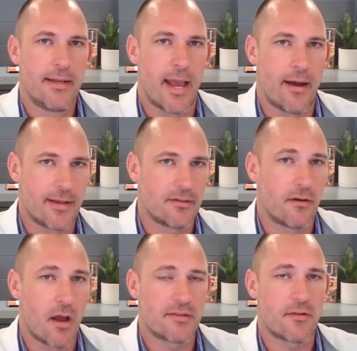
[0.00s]
Now, as
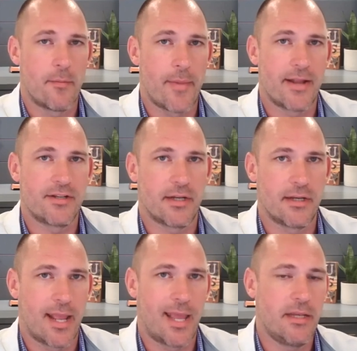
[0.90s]
you'd also
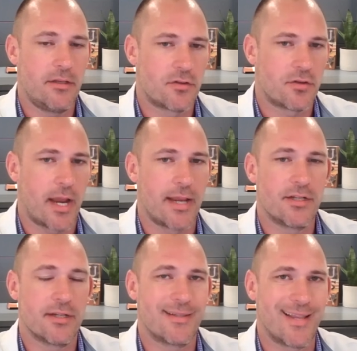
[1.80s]
imagine, any
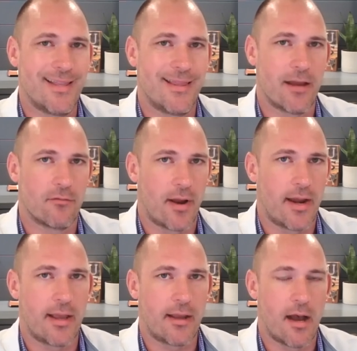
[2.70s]
changes in that
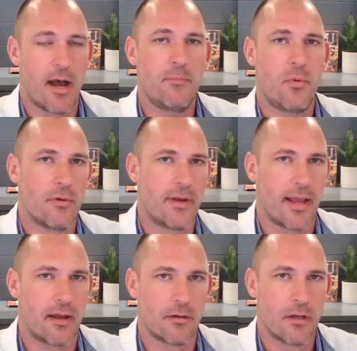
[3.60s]
rating, up or
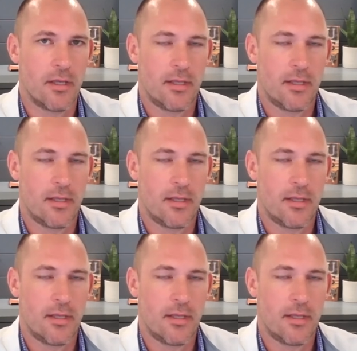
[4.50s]
down,